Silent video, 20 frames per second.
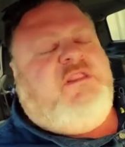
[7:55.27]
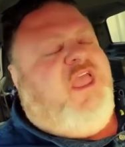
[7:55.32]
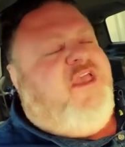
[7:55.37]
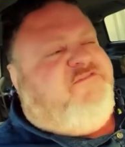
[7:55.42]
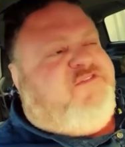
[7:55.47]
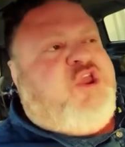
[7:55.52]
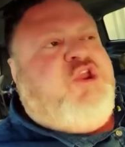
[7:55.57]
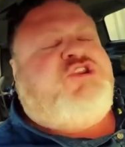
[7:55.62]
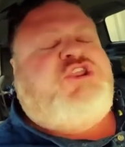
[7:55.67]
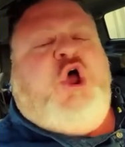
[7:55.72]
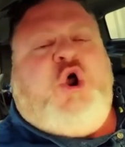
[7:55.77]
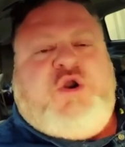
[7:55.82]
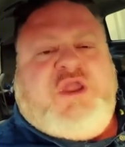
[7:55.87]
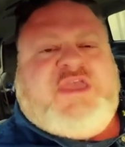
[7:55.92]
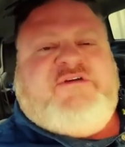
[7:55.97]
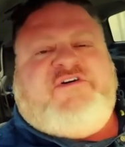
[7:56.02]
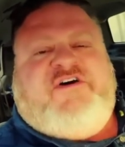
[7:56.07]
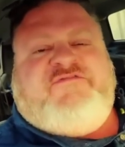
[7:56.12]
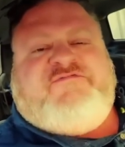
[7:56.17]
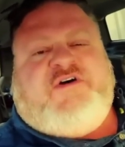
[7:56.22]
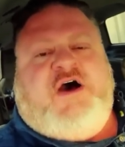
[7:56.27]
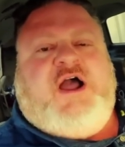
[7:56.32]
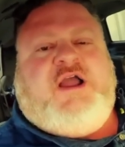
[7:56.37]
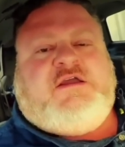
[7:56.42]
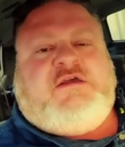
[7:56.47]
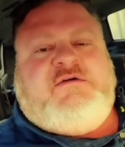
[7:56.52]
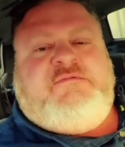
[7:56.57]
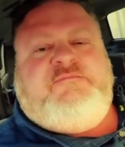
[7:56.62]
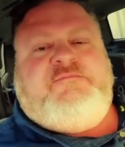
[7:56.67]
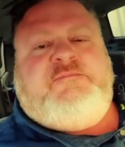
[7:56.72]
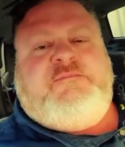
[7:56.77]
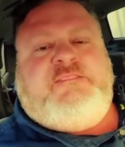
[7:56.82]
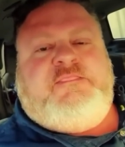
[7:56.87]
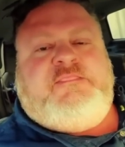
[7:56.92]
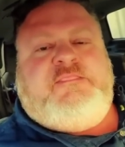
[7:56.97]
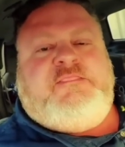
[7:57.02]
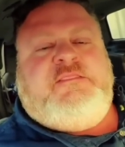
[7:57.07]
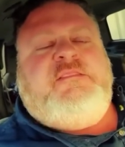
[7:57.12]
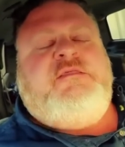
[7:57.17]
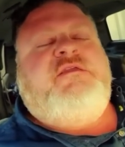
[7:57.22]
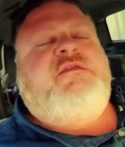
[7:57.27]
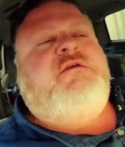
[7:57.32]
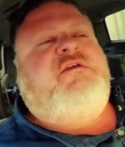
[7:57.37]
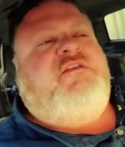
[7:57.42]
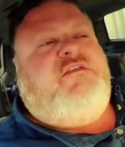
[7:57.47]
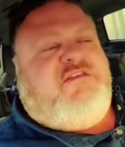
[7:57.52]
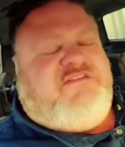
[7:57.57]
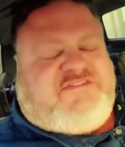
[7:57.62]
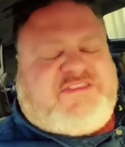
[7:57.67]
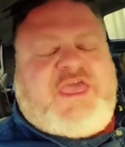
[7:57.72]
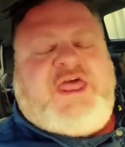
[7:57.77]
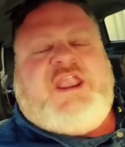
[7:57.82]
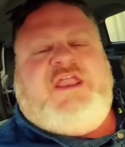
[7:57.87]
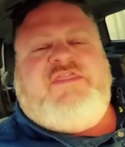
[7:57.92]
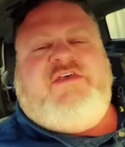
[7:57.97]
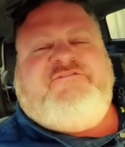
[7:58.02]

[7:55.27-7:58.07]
If you do give a fuck, send